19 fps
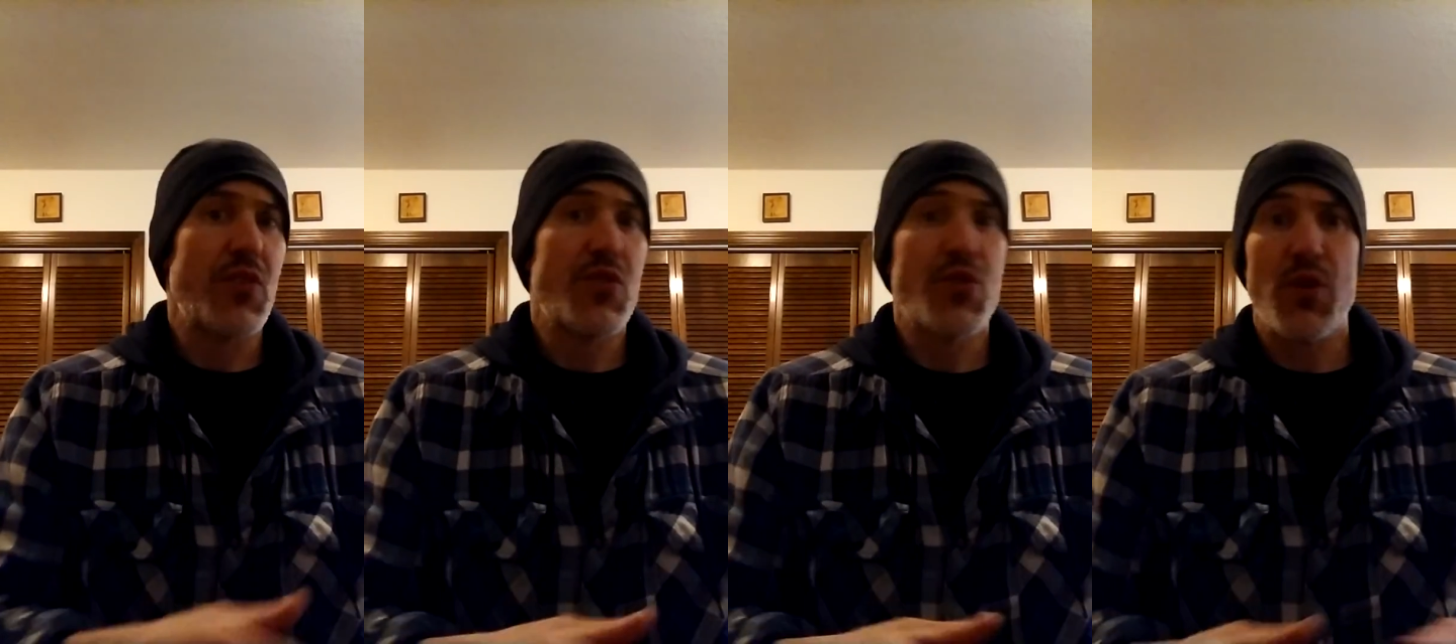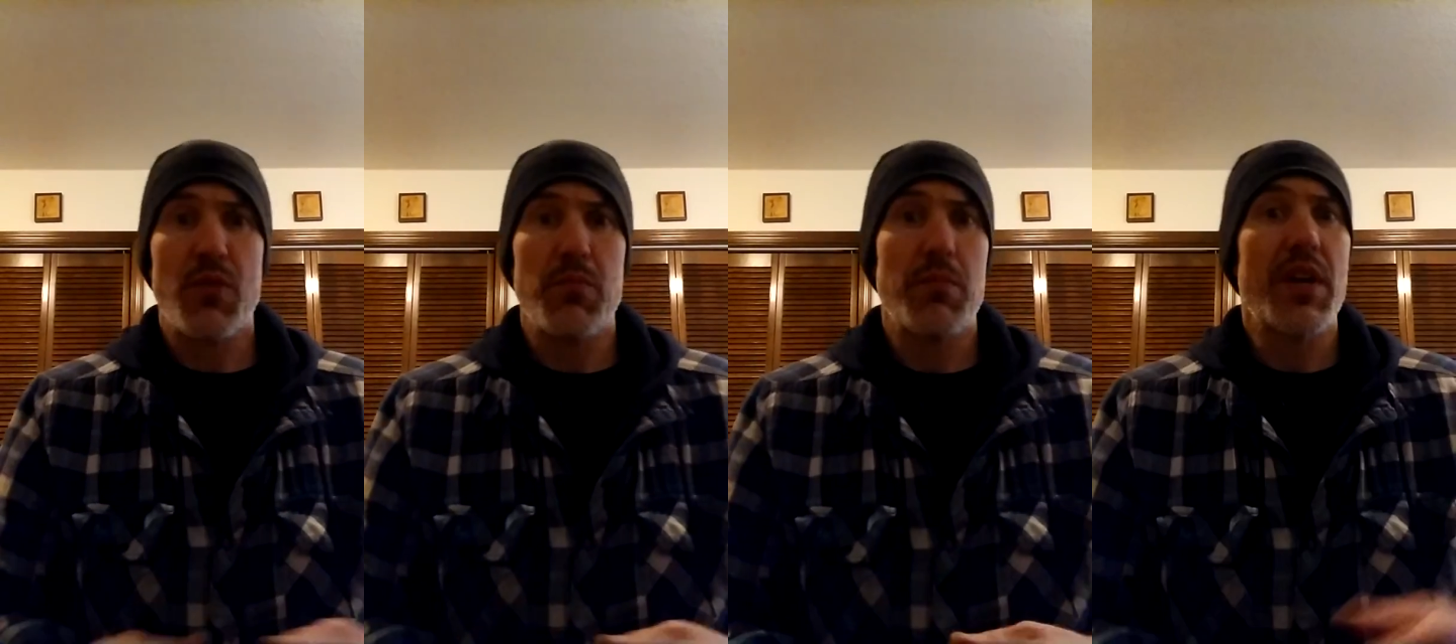It
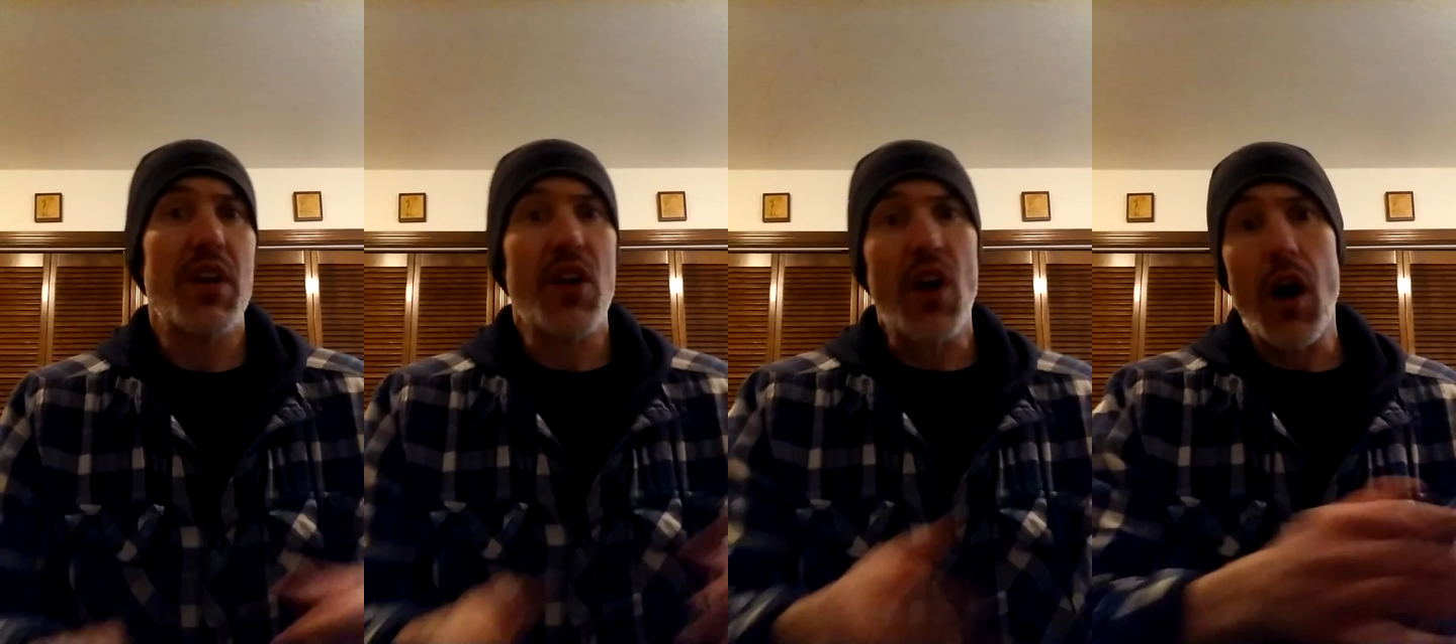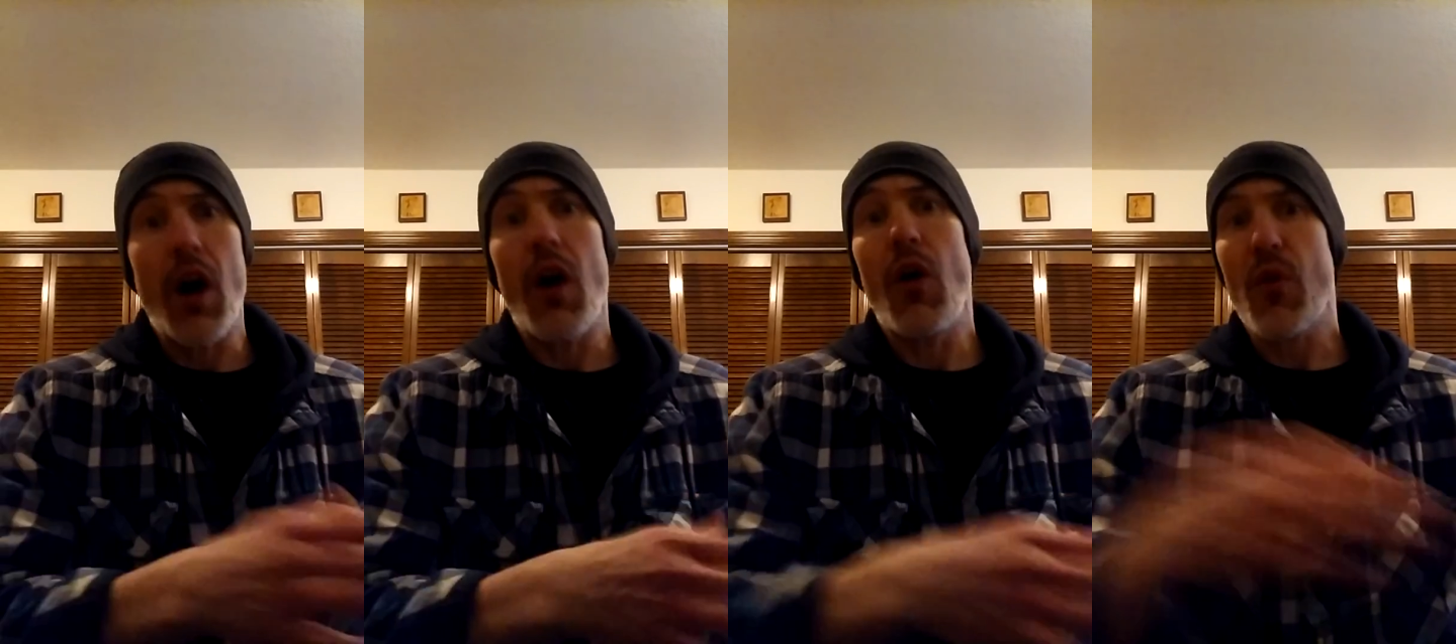shouldn't be an
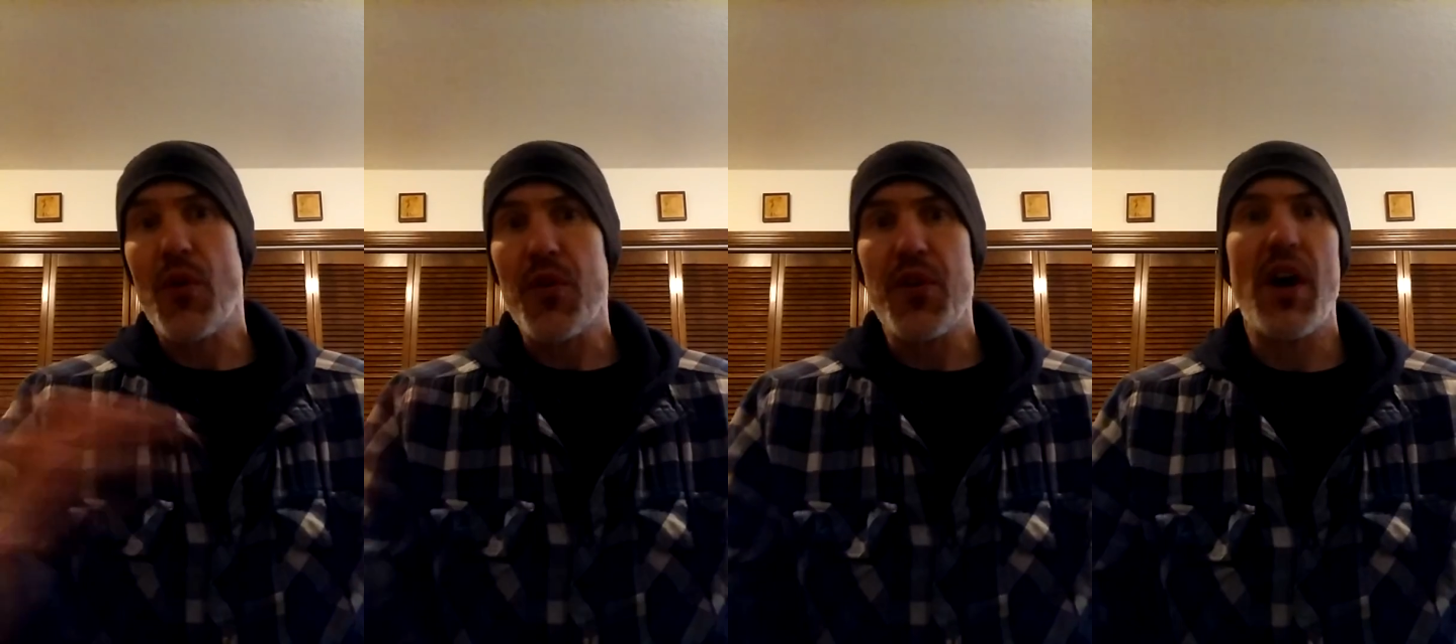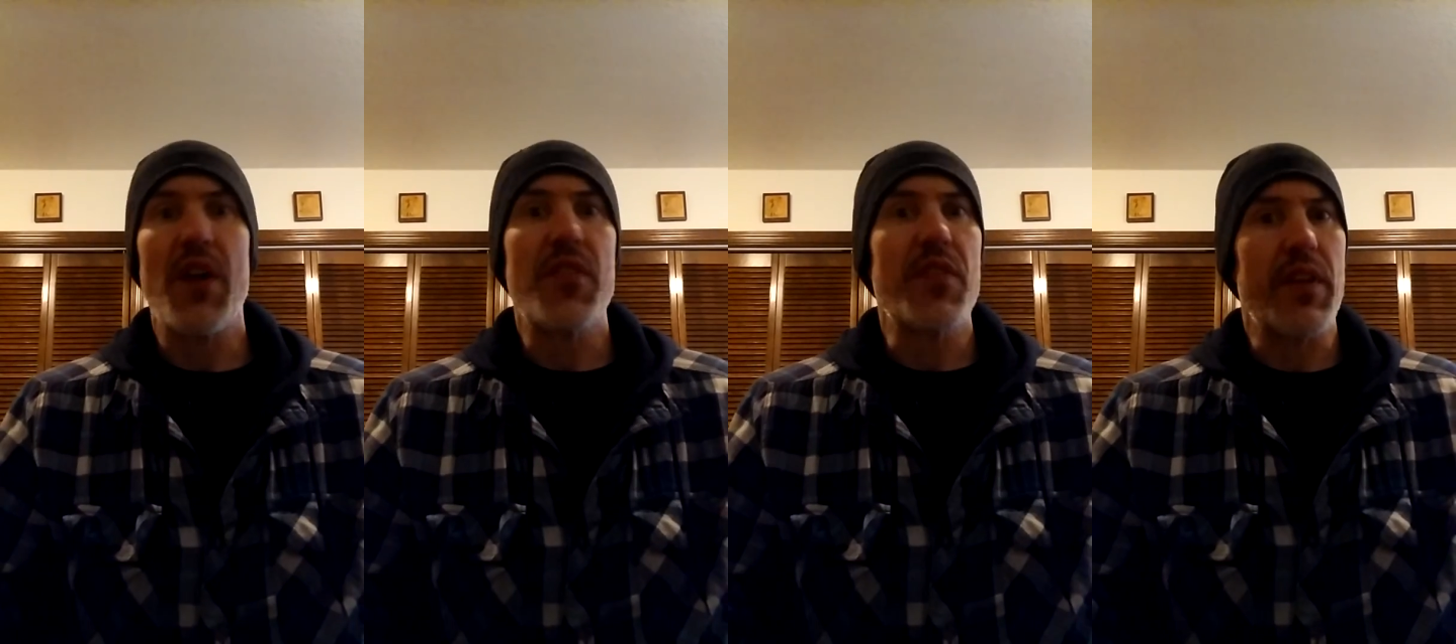all or
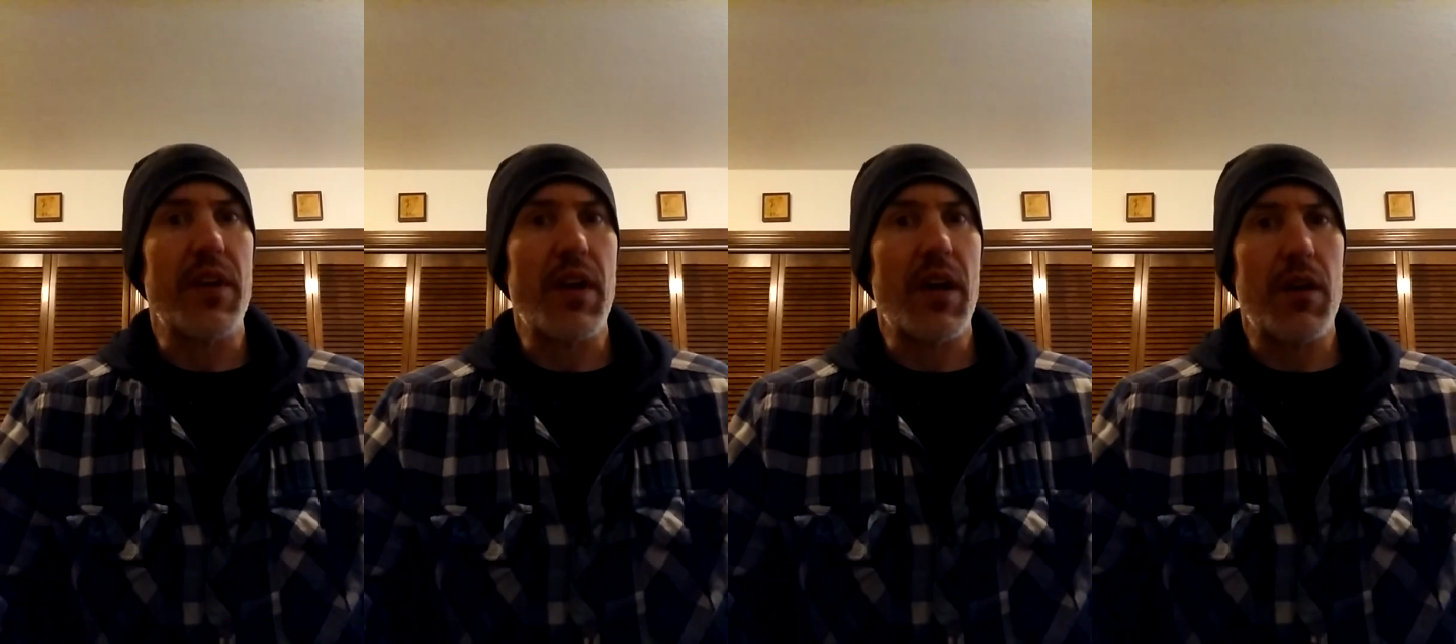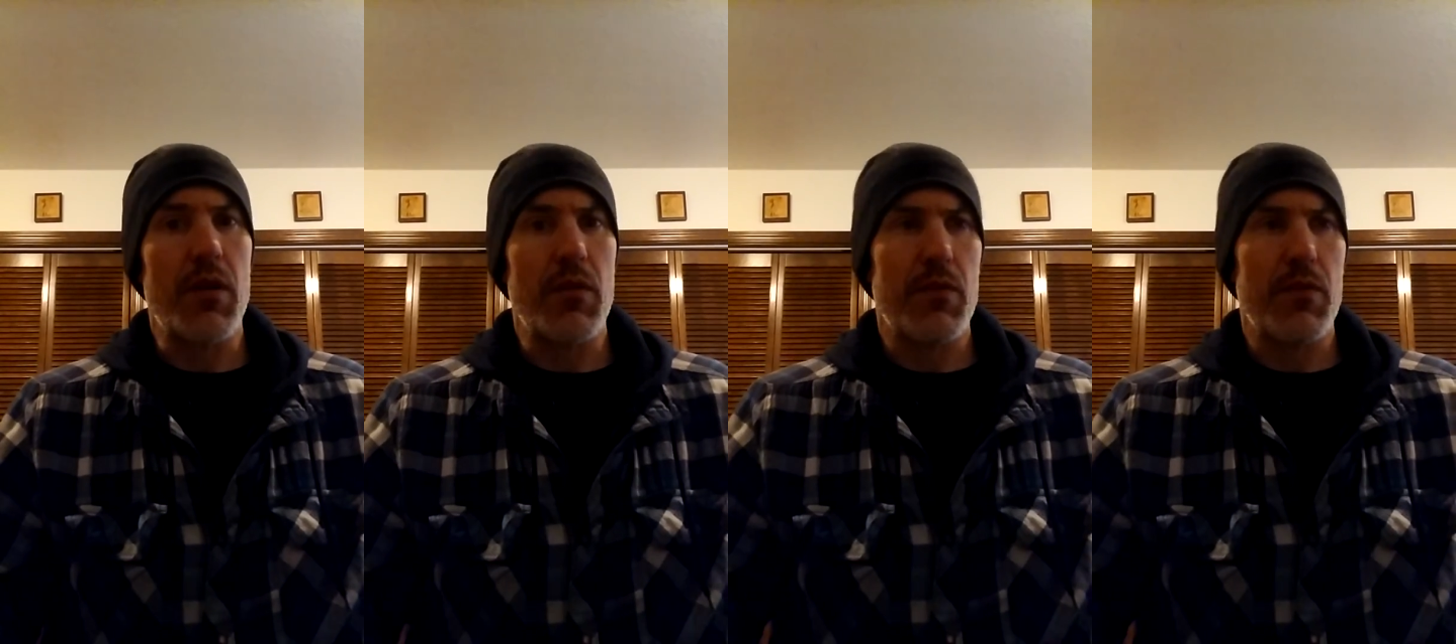nothing.